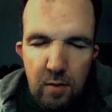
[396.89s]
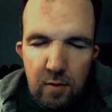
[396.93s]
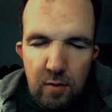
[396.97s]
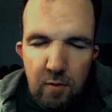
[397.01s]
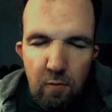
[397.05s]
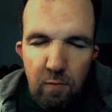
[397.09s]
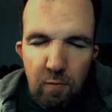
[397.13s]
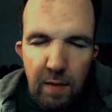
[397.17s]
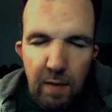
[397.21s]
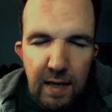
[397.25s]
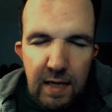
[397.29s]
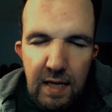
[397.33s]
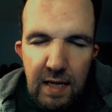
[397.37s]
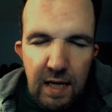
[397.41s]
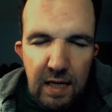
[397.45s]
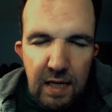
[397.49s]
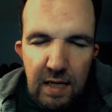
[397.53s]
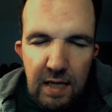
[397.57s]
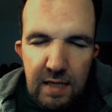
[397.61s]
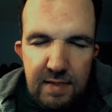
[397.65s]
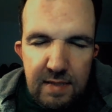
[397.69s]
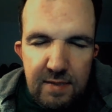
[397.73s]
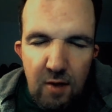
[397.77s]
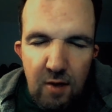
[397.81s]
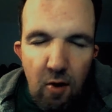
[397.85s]
The waiting
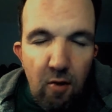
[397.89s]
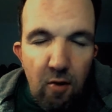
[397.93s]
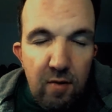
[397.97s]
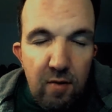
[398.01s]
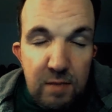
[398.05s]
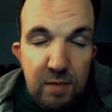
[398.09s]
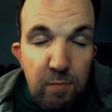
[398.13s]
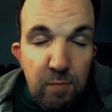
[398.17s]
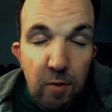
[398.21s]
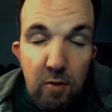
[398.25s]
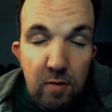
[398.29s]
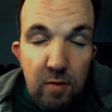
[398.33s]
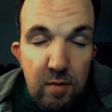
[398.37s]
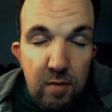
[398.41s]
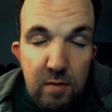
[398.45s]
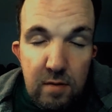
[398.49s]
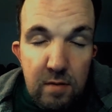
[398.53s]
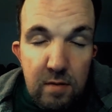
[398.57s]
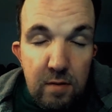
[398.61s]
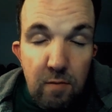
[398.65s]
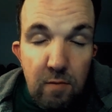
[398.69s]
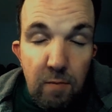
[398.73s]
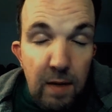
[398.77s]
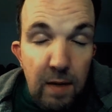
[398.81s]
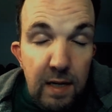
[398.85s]
is the hardest part.
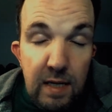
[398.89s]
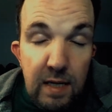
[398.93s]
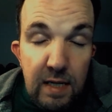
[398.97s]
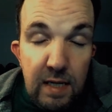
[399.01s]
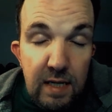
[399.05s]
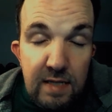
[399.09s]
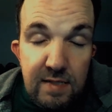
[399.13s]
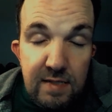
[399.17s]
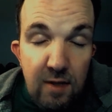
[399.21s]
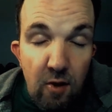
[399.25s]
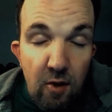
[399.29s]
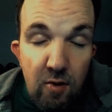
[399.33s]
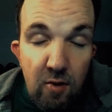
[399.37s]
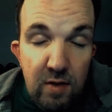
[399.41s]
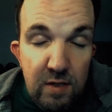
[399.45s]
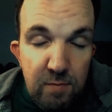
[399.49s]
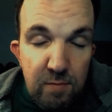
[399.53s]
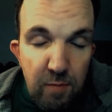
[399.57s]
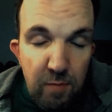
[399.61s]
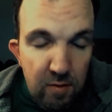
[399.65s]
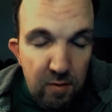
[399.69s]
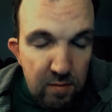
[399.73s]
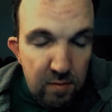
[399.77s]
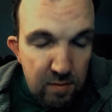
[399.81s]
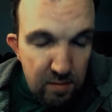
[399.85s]
The waiting is the hardest
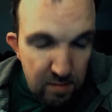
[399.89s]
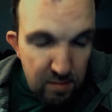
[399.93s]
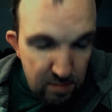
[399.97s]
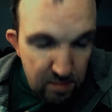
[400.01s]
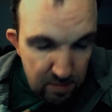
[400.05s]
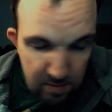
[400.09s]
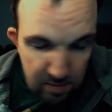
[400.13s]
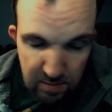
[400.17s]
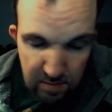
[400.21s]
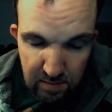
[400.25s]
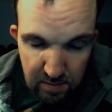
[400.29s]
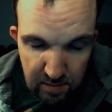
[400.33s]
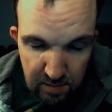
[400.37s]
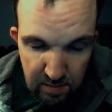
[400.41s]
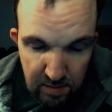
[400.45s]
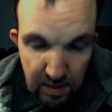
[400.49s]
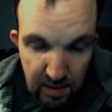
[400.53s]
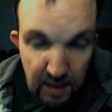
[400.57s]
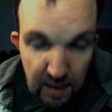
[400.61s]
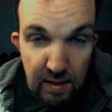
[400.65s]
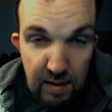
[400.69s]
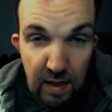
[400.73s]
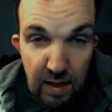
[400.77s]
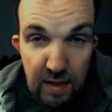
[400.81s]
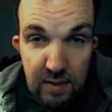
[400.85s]
part.
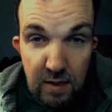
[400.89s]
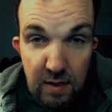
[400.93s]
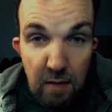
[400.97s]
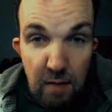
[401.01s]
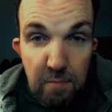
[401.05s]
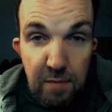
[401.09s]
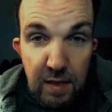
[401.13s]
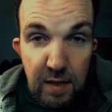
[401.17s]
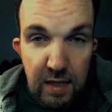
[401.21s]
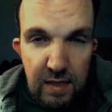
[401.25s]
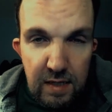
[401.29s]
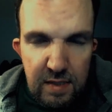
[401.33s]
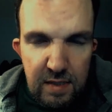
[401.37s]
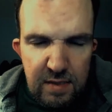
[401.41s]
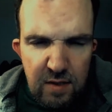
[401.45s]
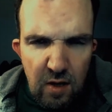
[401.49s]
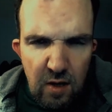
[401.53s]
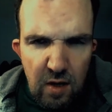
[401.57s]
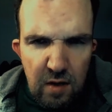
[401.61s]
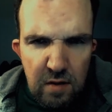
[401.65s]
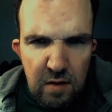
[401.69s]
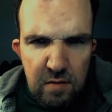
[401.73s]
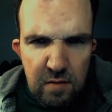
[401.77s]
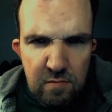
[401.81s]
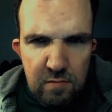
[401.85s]
Like that Tom Petty
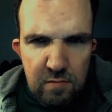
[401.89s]
song.